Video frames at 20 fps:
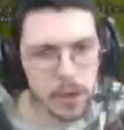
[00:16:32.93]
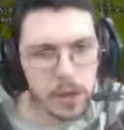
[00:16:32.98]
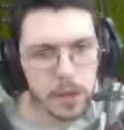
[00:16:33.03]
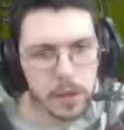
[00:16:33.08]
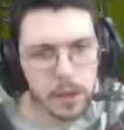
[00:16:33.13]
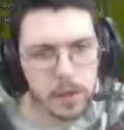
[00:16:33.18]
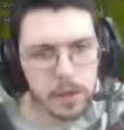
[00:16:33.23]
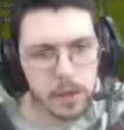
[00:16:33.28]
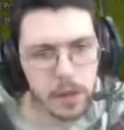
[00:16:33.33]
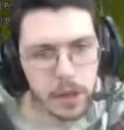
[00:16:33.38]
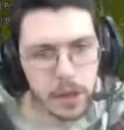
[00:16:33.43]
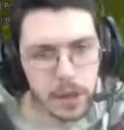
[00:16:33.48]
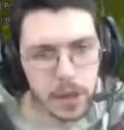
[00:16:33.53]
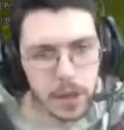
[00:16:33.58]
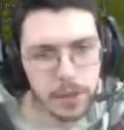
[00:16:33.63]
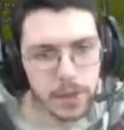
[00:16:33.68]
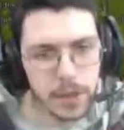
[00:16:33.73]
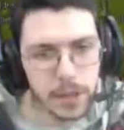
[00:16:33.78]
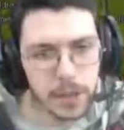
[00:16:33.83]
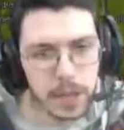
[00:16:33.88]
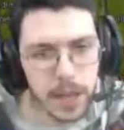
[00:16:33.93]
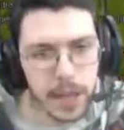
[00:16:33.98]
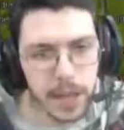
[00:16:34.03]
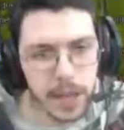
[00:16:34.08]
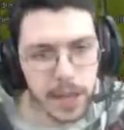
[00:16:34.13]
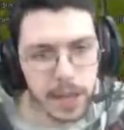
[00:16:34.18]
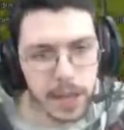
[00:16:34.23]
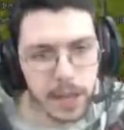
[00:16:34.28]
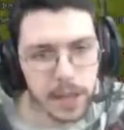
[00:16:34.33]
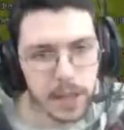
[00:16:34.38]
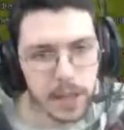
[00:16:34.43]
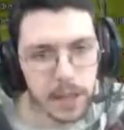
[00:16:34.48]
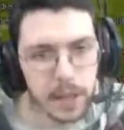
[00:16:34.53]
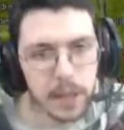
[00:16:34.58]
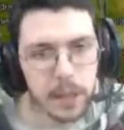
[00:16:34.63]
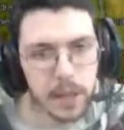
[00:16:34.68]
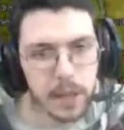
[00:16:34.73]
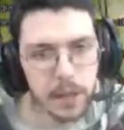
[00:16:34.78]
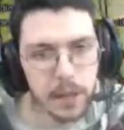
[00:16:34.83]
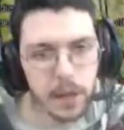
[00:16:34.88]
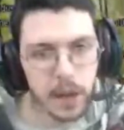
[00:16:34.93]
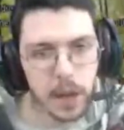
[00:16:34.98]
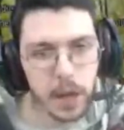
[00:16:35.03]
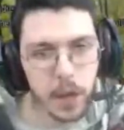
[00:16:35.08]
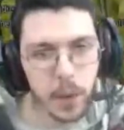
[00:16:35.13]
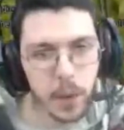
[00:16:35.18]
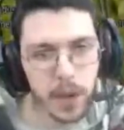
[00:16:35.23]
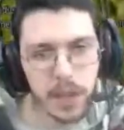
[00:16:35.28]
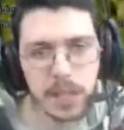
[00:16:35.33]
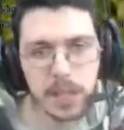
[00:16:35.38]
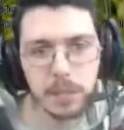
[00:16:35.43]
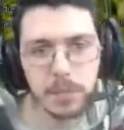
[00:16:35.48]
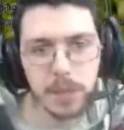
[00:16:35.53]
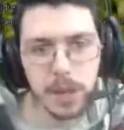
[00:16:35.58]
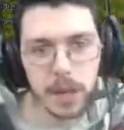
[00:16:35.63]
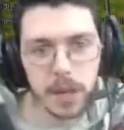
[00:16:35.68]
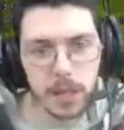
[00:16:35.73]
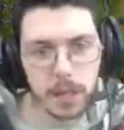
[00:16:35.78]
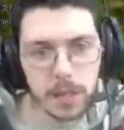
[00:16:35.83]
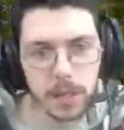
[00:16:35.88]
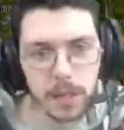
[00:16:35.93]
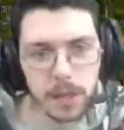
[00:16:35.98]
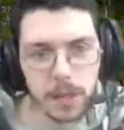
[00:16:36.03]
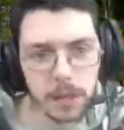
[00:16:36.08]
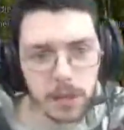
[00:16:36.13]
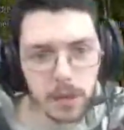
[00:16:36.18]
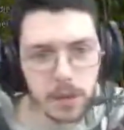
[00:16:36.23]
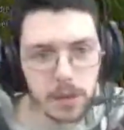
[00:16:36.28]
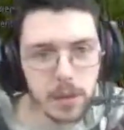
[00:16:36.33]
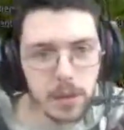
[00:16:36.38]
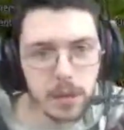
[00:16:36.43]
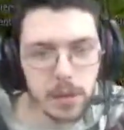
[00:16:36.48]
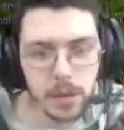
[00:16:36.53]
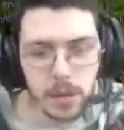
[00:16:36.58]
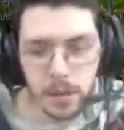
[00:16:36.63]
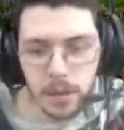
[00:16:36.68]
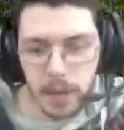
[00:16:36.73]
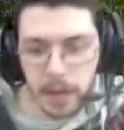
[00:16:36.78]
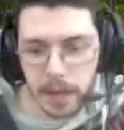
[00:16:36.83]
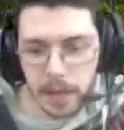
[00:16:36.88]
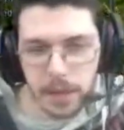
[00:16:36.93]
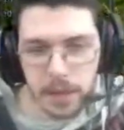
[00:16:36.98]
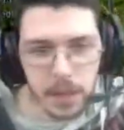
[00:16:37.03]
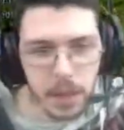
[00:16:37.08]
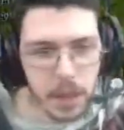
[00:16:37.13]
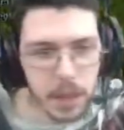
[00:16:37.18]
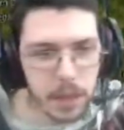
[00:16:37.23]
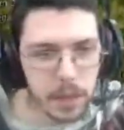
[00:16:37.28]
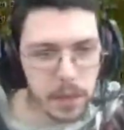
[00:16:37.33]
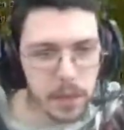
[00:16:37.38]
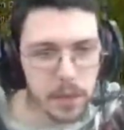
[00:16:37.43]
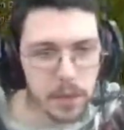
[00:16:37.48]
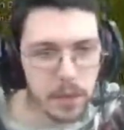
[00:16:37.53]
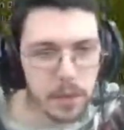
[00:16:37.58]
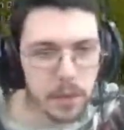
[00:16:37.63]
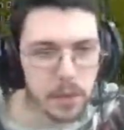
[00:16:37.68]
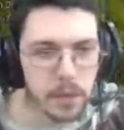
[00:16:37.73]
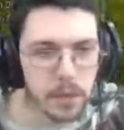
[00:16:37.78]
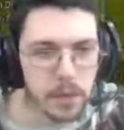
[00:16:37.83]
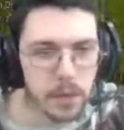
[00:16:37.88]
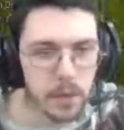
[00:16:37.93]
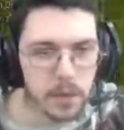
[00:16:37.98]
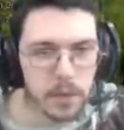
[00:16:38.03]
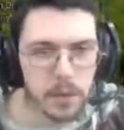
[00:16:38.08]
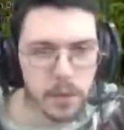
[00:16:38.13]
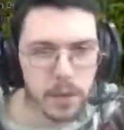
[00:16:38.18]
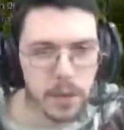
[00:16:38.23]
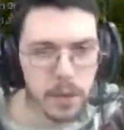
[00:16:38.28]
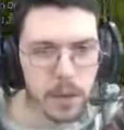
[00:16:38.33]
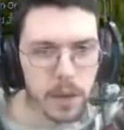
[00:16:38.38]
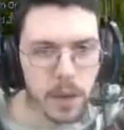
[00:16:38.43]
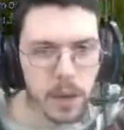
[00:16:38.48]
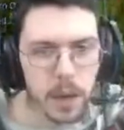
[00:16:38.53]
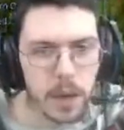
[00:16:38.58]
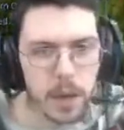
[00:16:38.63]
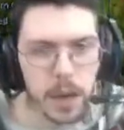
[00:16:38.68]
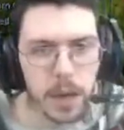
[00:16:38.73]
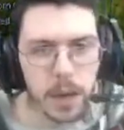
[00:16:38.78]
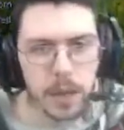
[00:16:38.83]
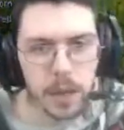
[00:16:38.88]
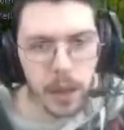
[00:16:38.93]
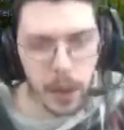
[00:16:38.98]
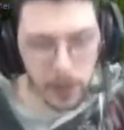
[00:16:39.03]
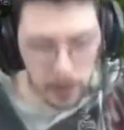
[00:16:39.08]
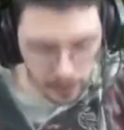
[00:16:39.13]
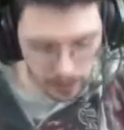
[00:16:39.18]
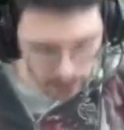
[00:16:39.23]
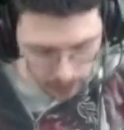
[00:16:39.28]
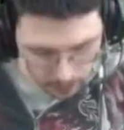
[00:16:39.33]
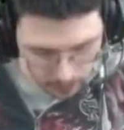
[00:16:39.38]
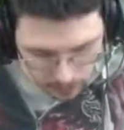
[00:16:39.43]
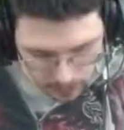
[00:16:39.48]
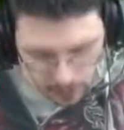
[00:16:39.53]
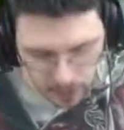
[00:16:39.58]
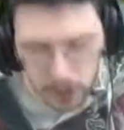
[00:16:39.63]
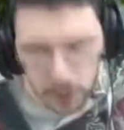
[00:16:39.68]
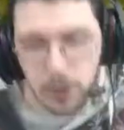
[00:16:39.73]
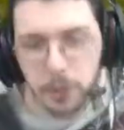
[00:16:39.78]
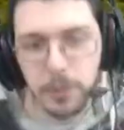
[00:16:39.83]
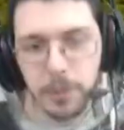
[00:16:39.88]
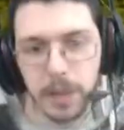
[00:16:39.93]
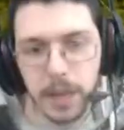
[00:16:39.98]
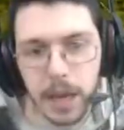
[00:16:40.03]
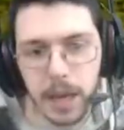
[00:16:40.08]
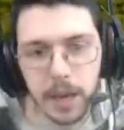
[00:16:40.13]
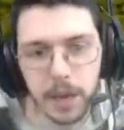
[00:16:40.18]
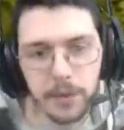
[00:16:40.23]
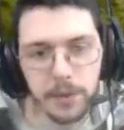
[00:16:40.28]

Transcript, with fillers: finish off these guys. There are quest objectives, so that's done. And now I think we talk to him again.